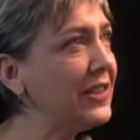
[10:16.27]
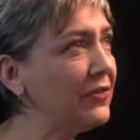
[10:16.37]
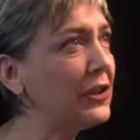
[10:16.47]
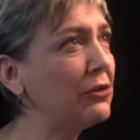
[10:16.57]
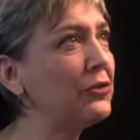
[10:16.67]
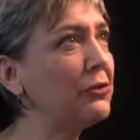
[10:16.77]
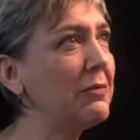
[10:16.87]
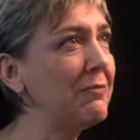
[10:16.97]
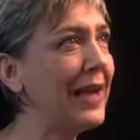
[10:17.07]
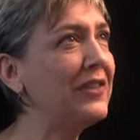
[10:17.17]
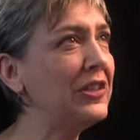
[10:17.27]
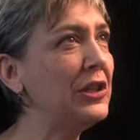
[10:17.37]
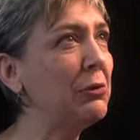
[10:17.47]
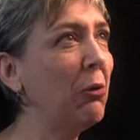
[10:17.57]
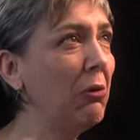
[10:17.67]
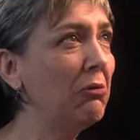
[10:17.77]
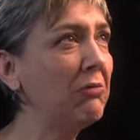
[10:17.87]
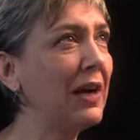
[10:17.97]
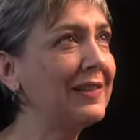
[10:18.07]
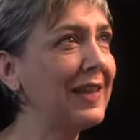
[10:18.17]
difficult to imagine you all
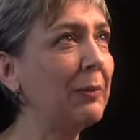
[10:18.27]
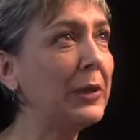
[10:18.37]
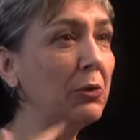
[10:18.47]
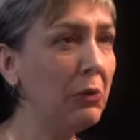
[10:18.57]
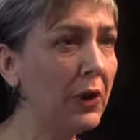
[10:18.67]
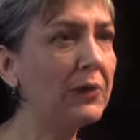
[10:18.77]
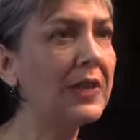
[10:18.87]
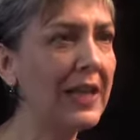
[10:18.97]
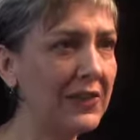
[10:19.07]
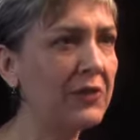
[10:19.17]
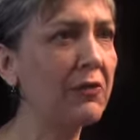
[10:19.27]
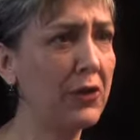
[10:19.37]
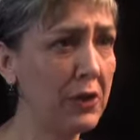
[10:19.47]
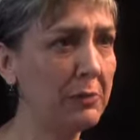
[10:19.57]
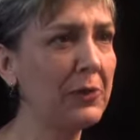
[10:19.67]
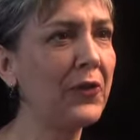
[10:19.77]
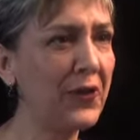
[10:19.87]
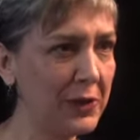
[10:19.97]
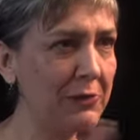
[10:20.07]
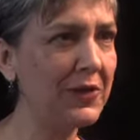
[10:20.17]
rugged up in all those layers of thermals
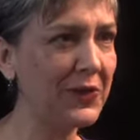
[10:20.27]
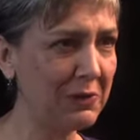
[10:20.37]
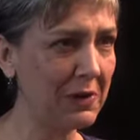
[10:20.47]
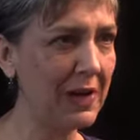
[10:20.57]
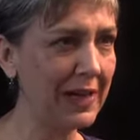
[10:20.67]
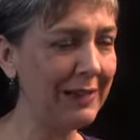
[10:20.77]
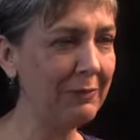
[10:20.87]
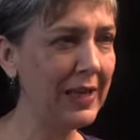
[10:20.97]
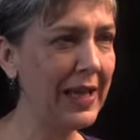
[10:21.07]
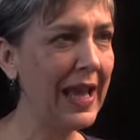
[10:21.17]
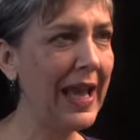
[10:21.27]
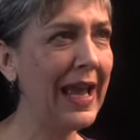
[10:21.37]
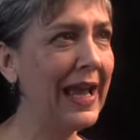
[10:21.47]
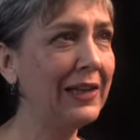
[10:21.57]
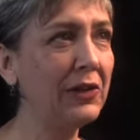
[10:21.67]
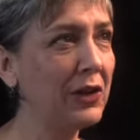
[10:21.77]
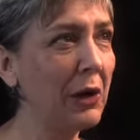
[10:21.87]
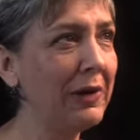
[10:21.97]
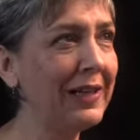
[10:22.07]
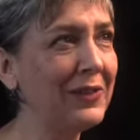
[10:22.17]
that you describe and
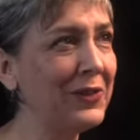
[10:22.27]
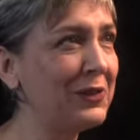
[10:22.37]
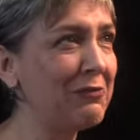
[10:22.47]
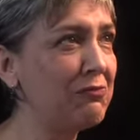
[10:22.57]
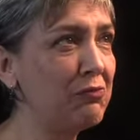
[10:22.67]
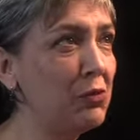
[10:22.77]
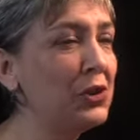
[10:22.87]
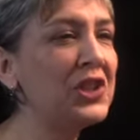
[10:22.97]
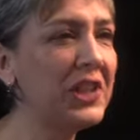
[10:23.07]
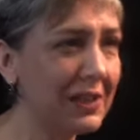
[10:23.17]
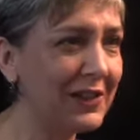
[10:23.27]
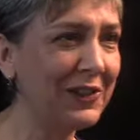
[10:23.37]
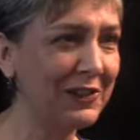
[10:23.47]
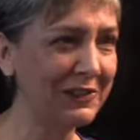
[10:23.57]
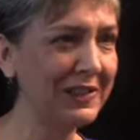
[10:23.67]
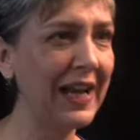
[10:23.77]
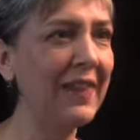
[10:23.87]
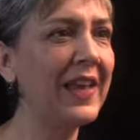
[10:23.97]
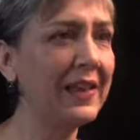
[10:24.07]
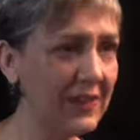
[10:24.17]
going sort of whooshing along
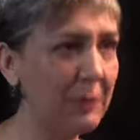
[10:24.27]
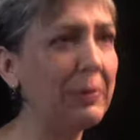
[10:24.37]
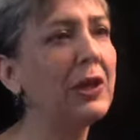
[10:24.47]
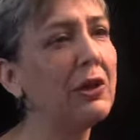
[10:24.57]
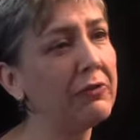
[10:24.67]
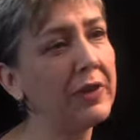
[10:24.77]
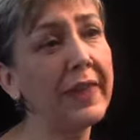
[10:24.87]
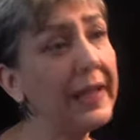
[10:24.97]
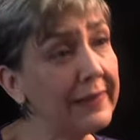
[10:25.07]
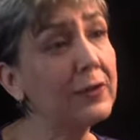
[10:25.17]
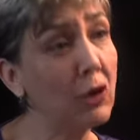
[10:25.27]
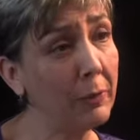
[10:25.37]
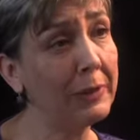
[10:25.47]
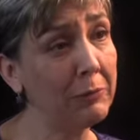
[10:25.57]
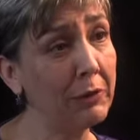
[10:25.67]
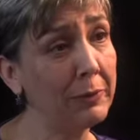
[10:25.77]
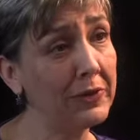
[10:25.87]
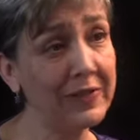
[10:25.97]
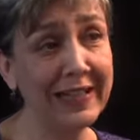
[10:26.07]
and then tipping over. That is a comic moment.